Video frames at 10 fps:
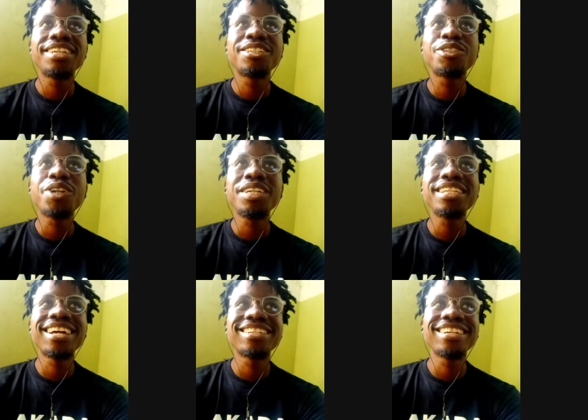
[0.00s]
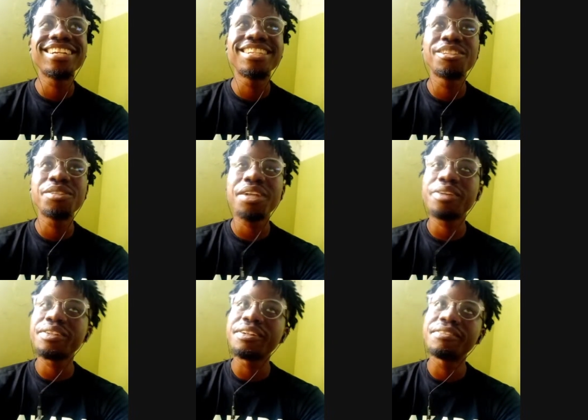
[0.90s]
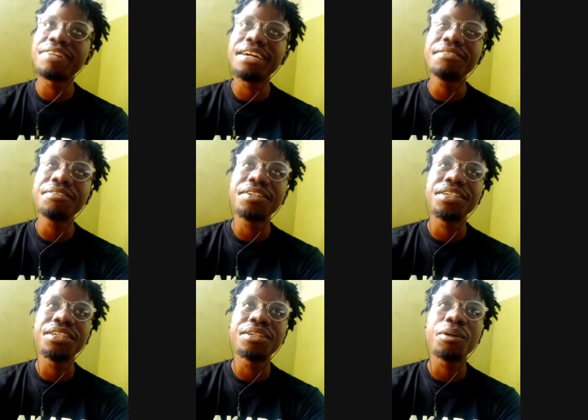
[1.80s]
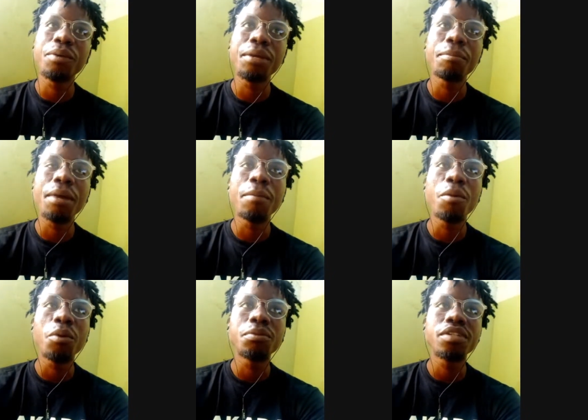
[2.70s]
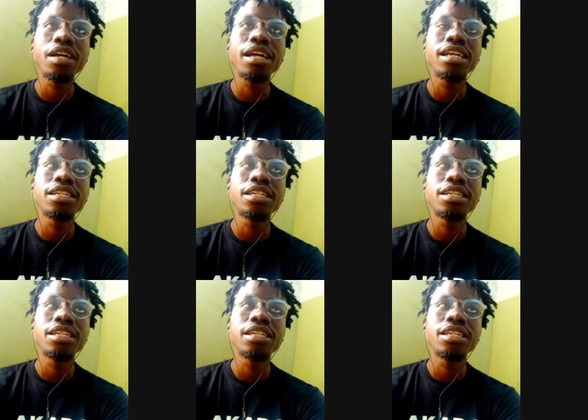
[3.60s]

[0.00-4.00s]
journey started in 2005 when my mom started